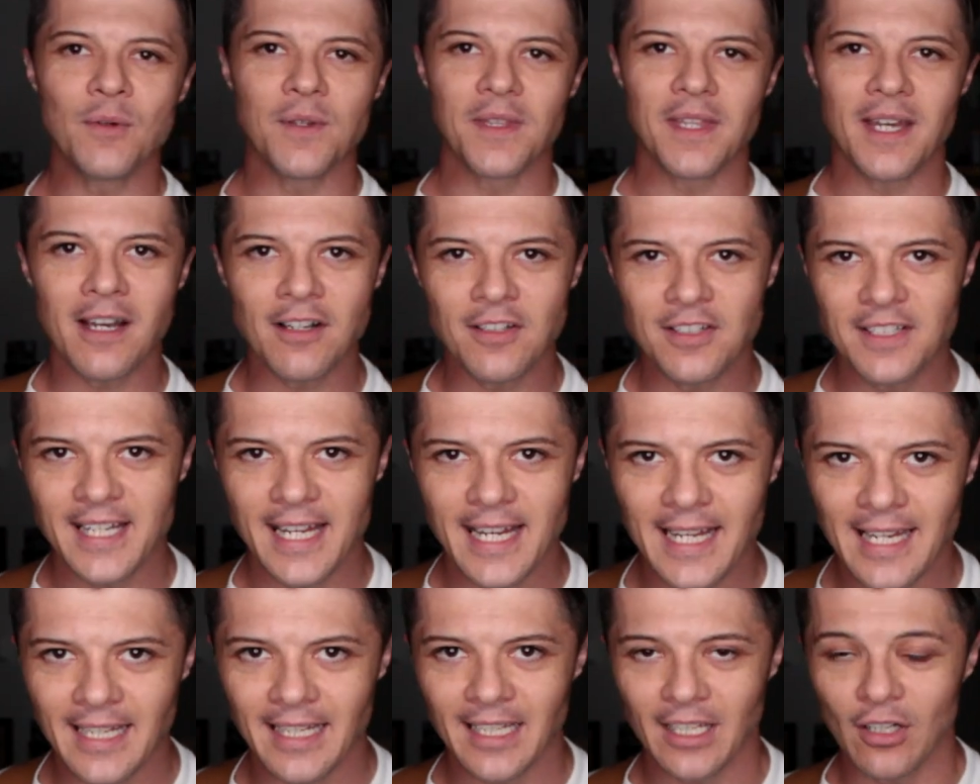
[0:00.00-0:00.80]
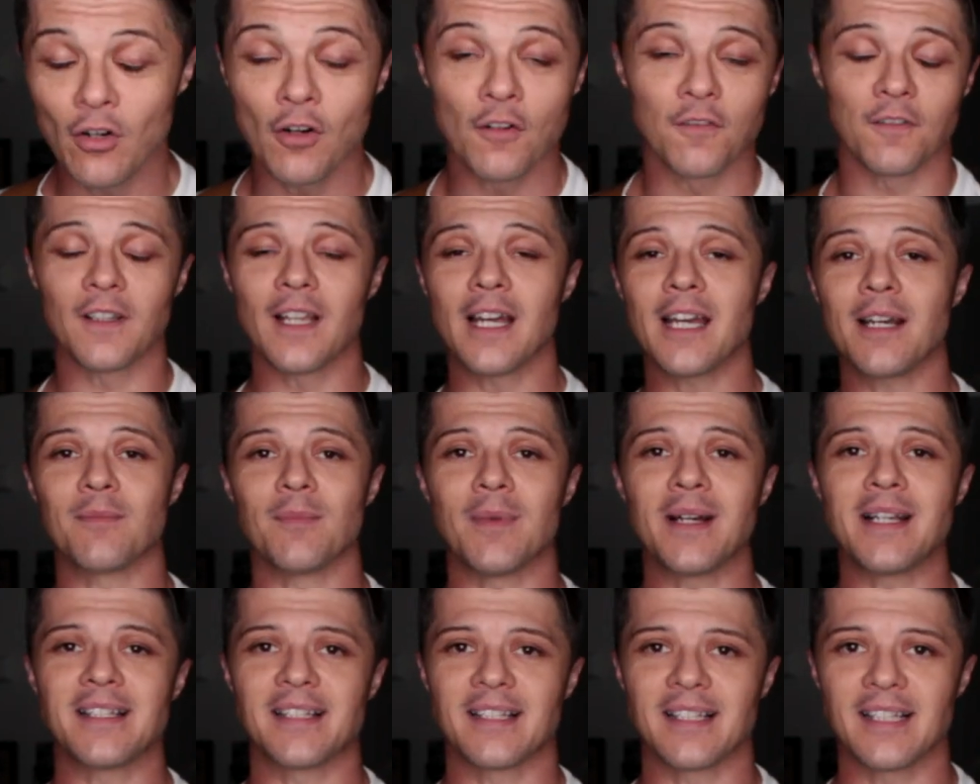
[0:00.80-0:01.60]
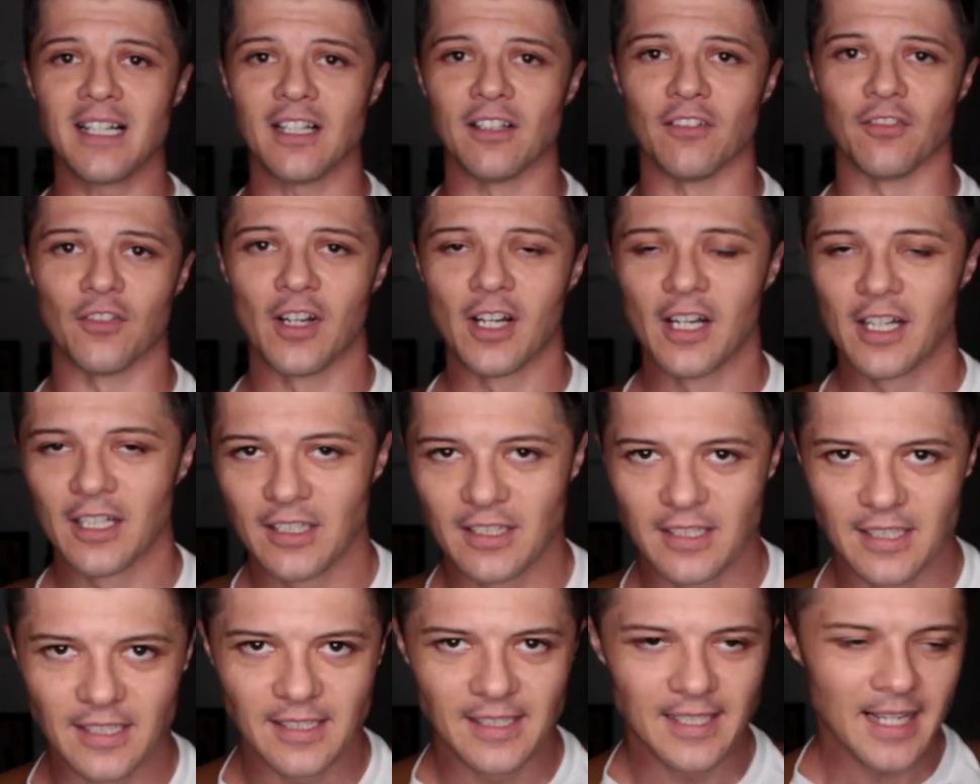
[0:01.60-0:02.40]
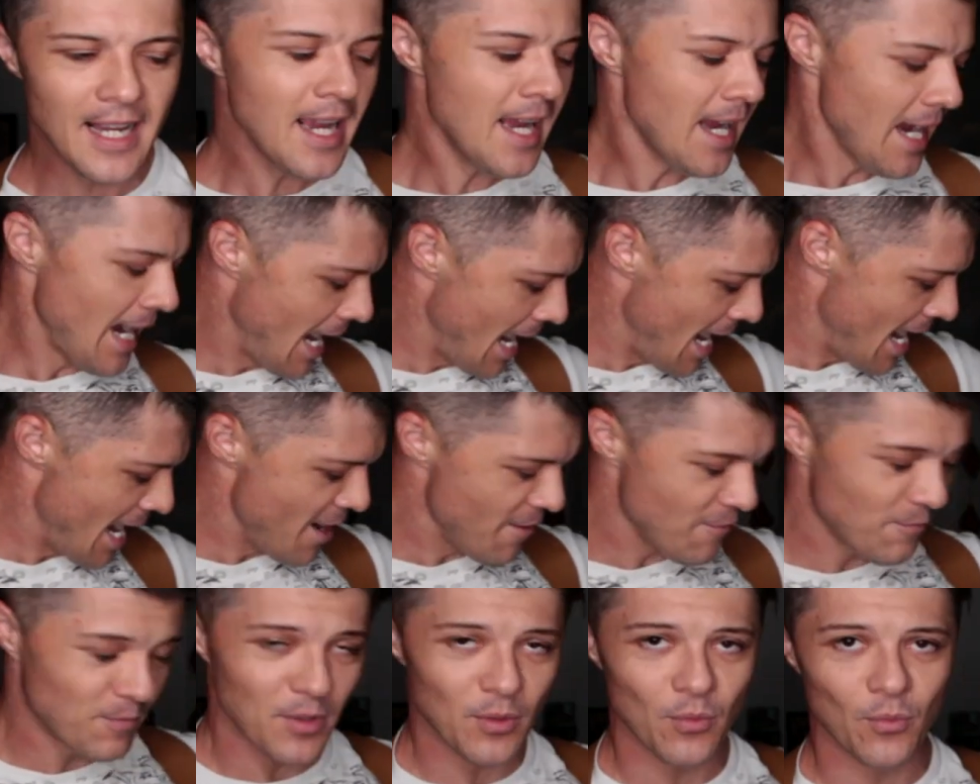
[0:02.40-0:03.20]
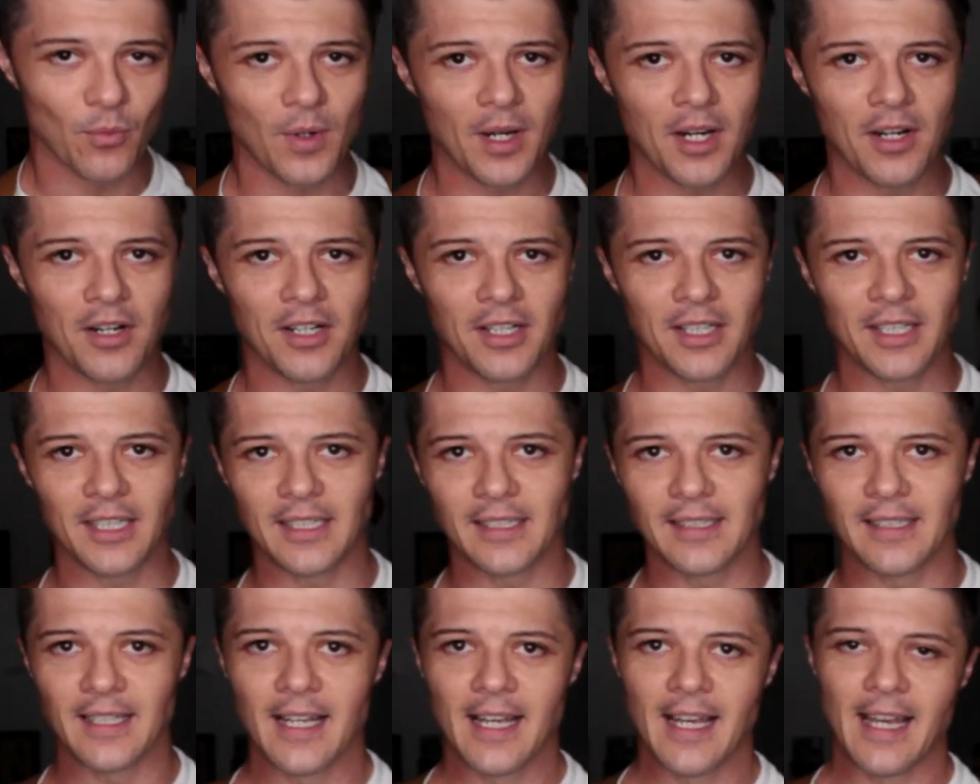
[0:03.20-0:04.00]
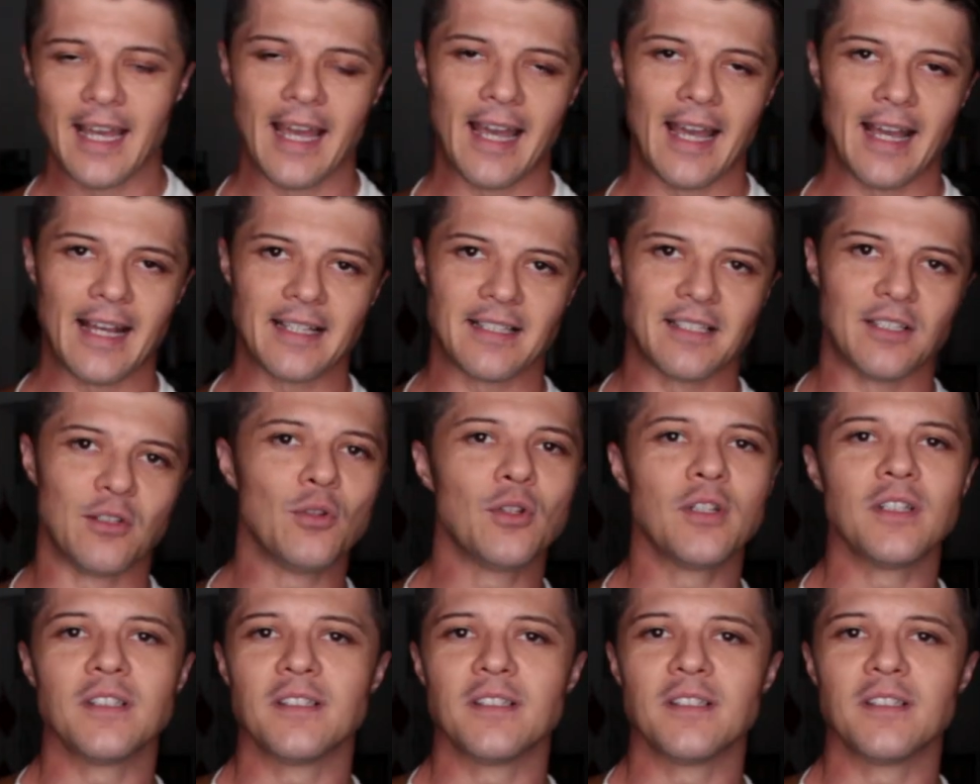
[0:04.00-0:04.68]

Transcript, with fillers: without taking it off like myself. Today I have been wearing it as you